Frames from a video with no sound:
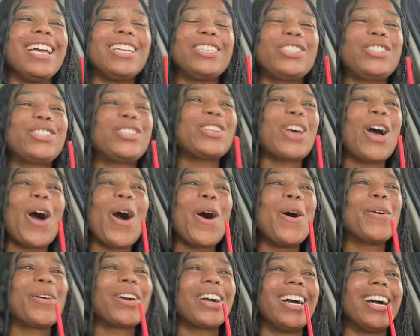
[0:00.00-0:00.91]
It's
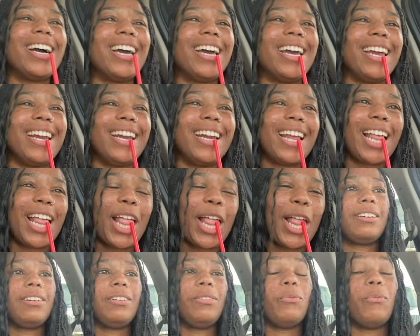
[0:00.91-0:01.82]
so
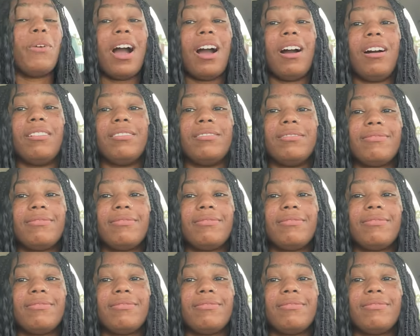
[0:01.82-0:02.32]
good. Wow.